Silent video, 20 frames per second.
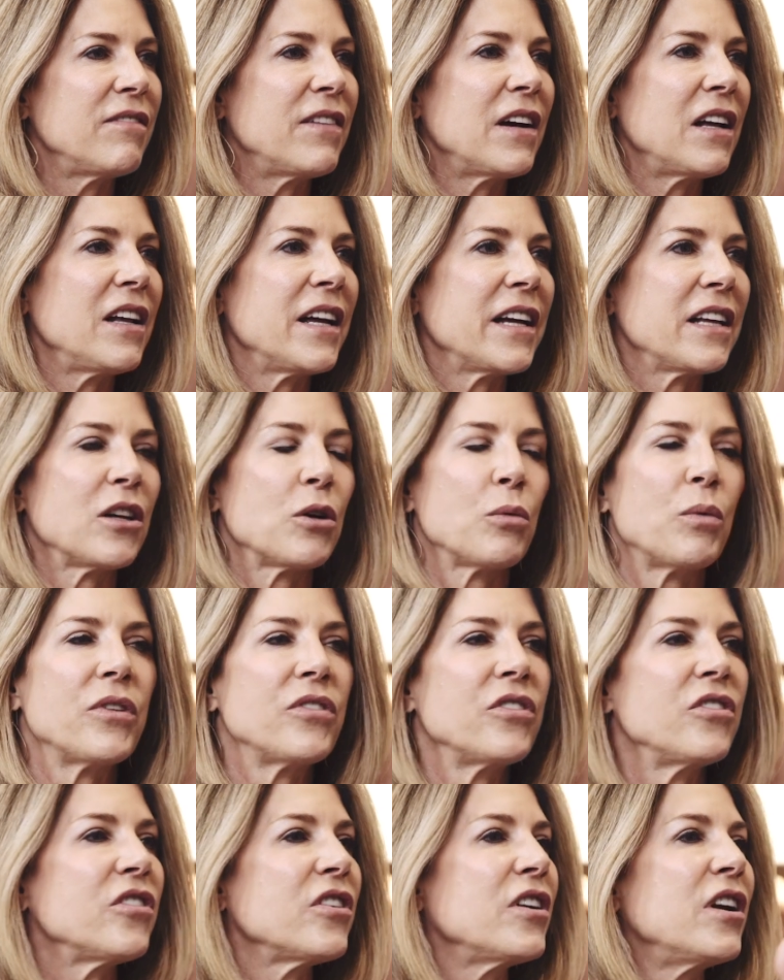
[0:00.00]
felt like there
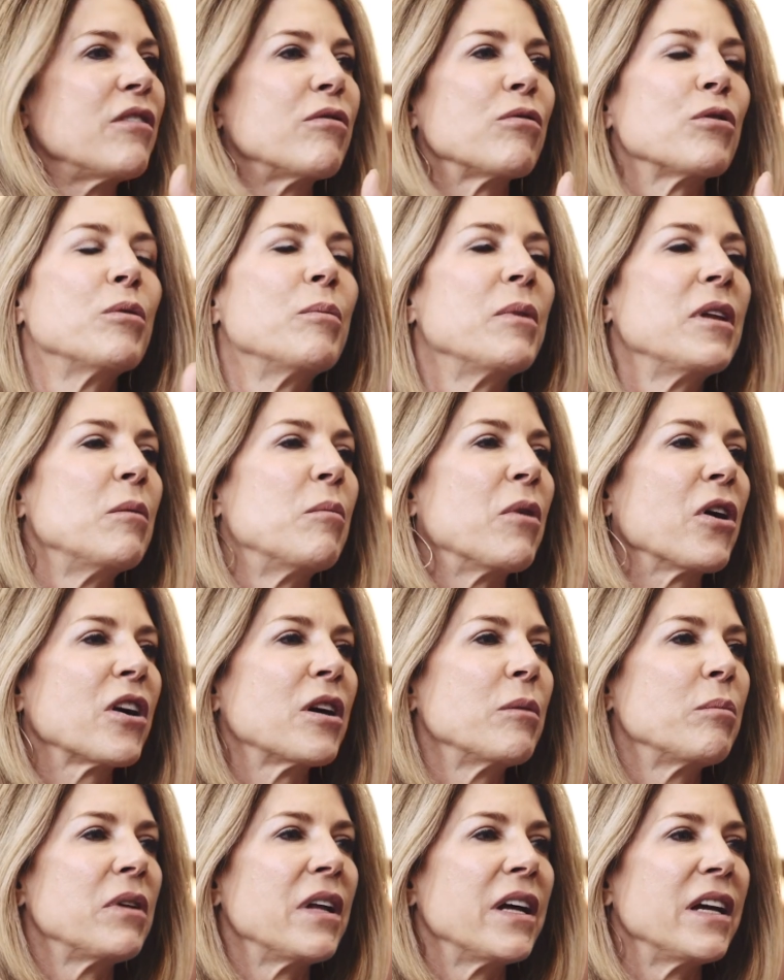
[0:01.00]
wasn't enough room in the
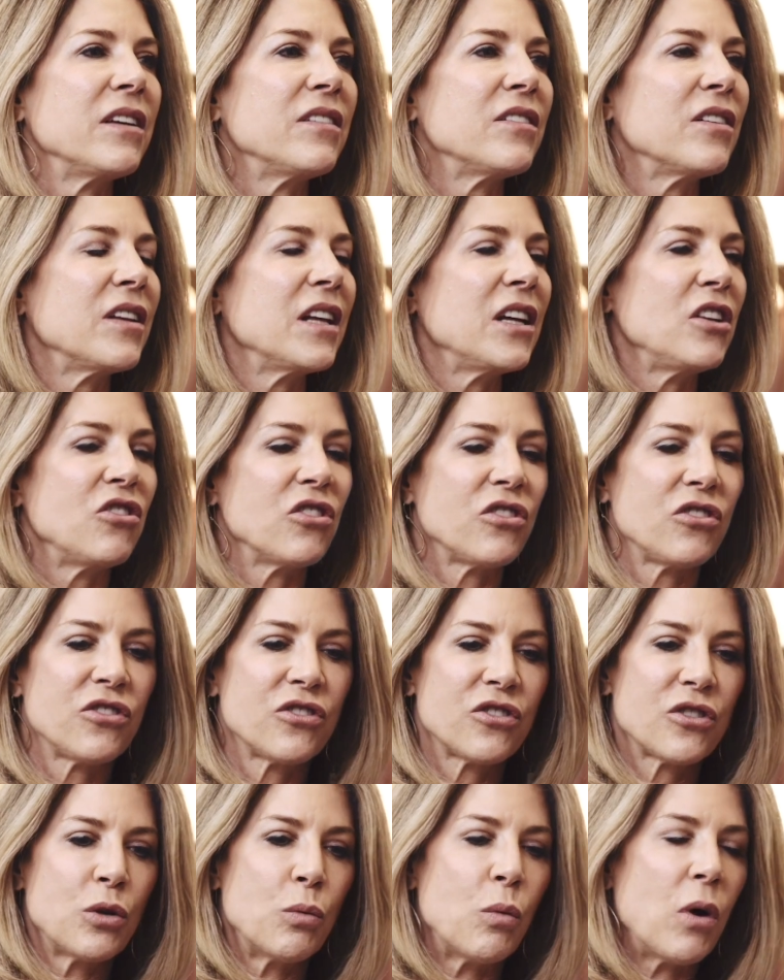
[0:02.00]
marketplace, so they
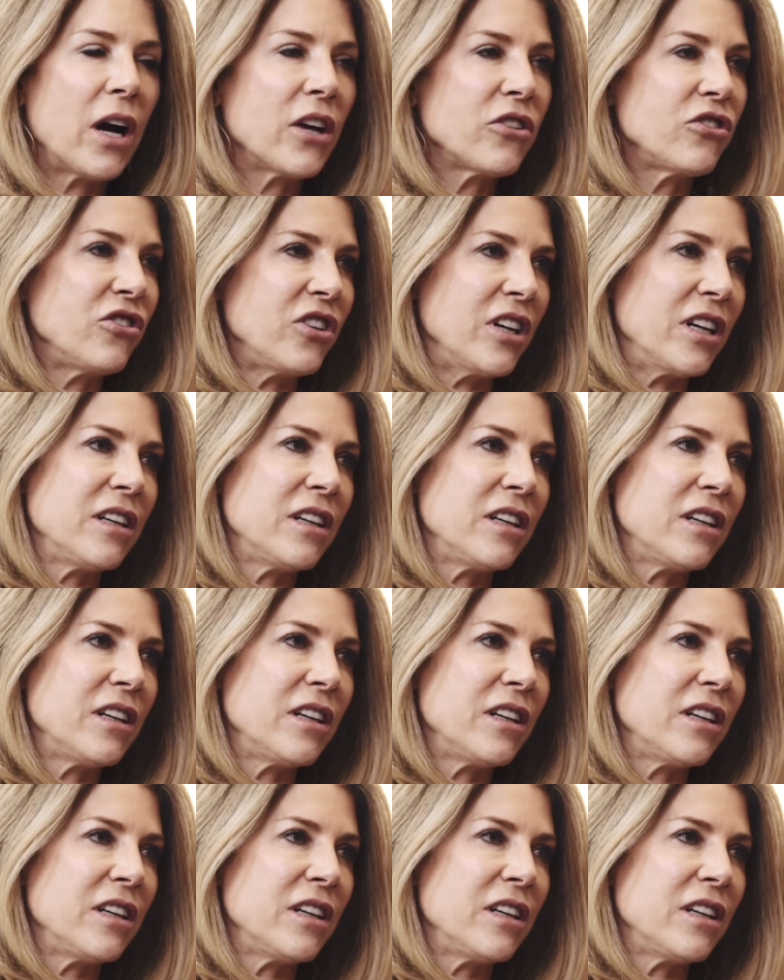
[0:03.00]
just squashed it.